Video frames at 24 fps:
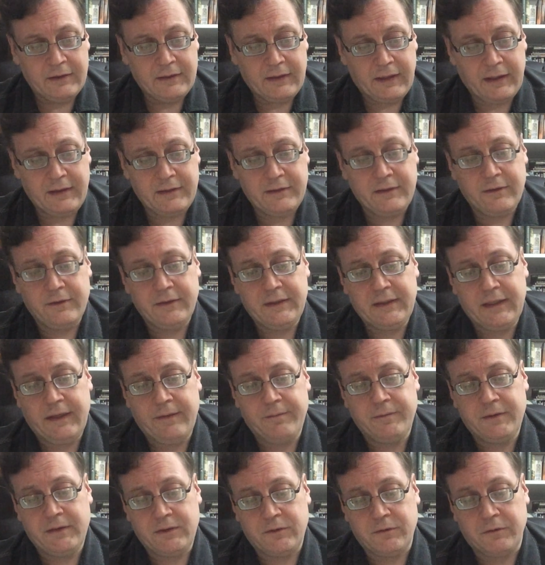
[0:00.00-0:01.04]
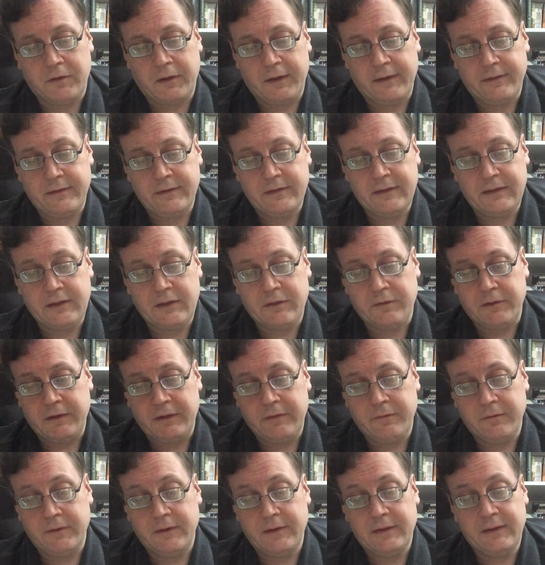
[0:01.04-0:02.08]
And so he came to dwell in the
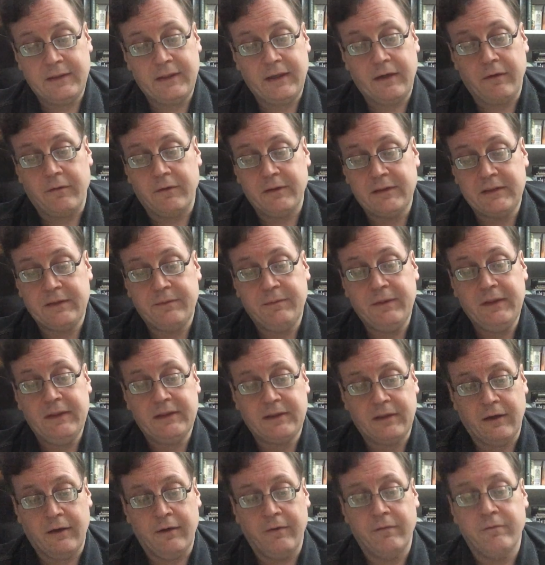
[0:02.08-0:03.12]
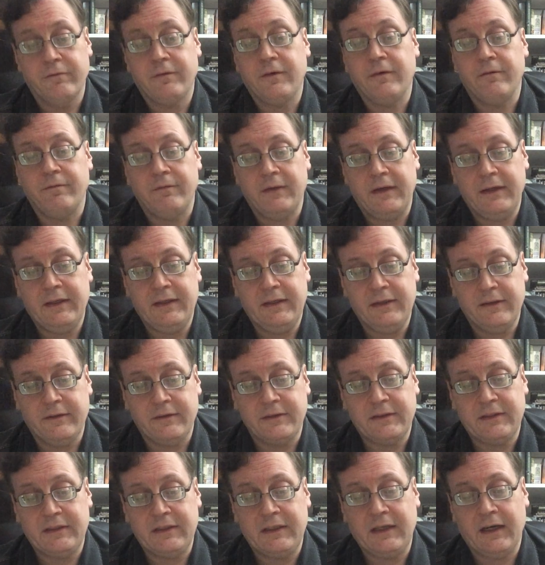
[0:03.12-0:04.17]
greenwood that was to be his home for many
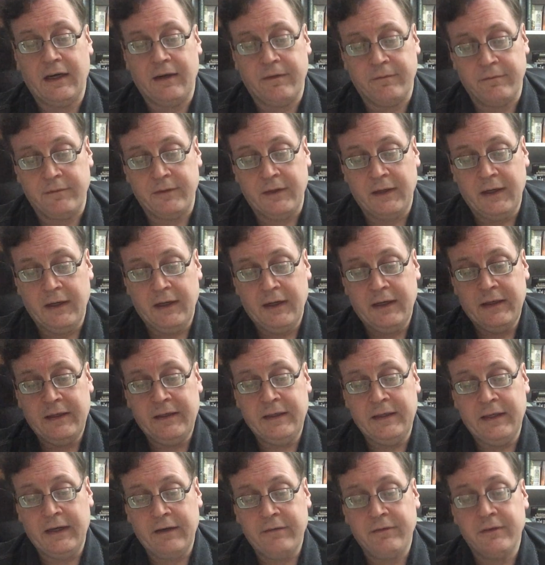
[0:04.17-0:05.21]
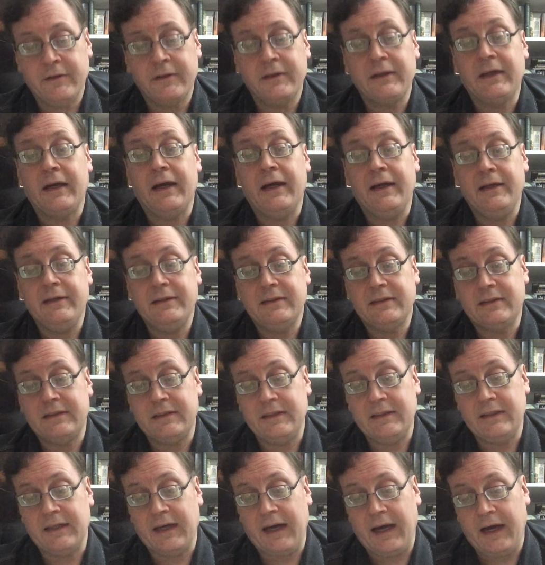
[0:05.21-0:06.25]
years to come, never again to
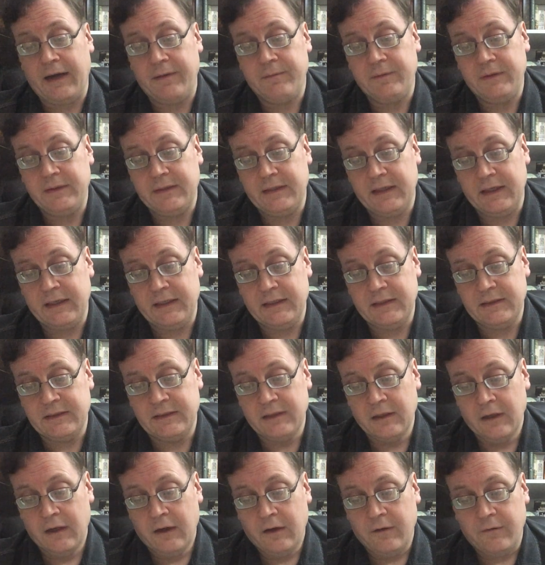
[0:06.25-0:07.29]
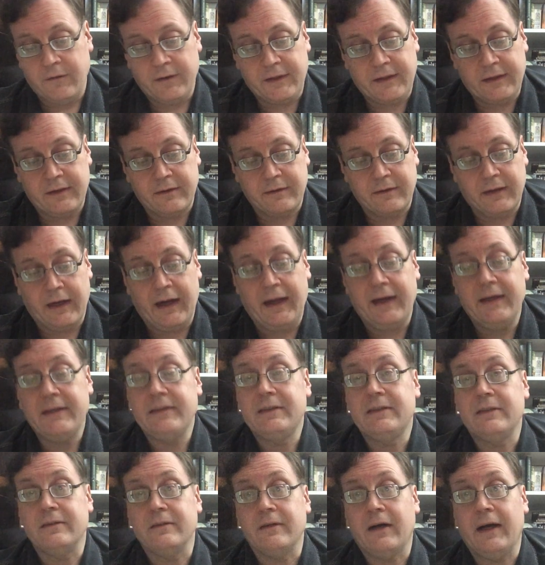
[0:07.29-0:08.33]
see the happy days with the
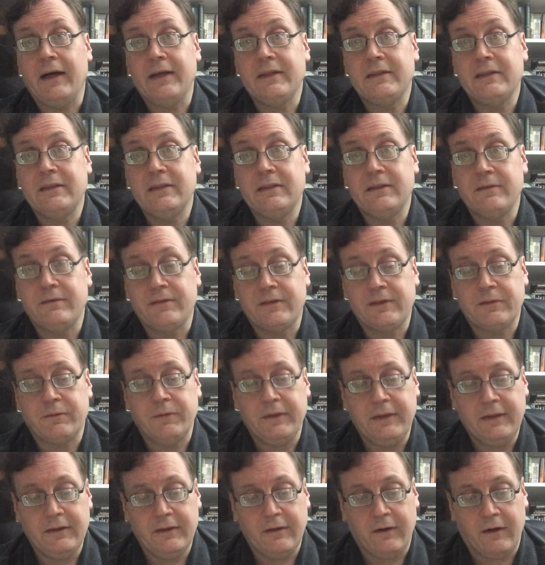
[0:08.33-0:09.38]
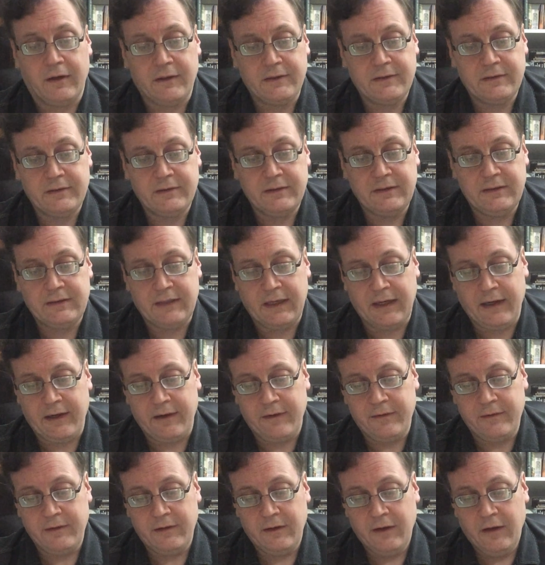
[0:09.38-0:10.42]
lads and lasses of sweet Locksley
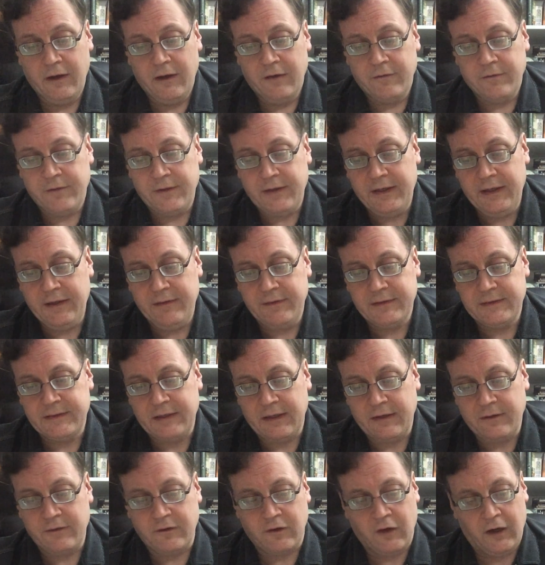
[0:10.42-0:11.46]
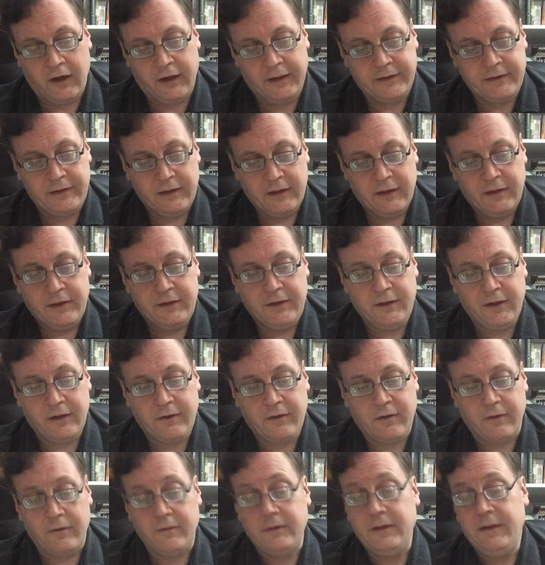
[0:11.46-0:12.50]
town, for he was outlawed,
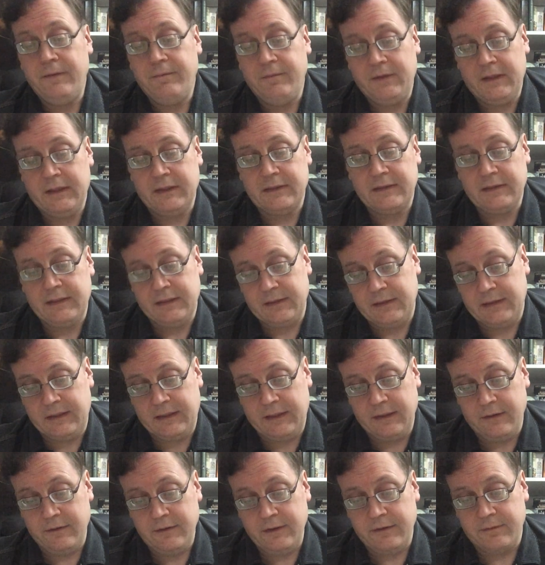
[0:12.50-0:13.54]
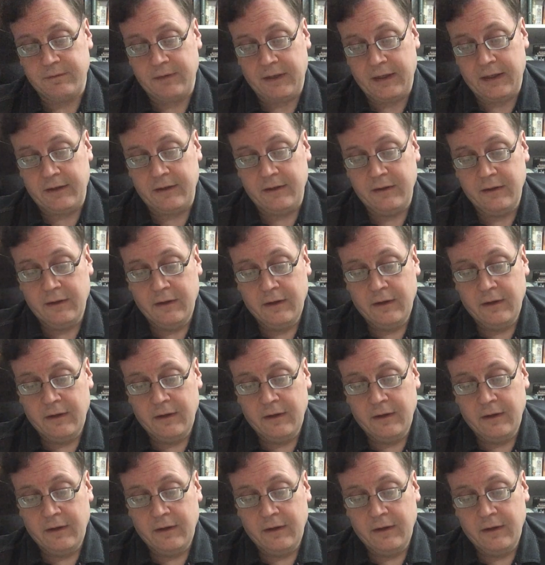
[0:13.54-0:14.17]
not only because he had killed a man,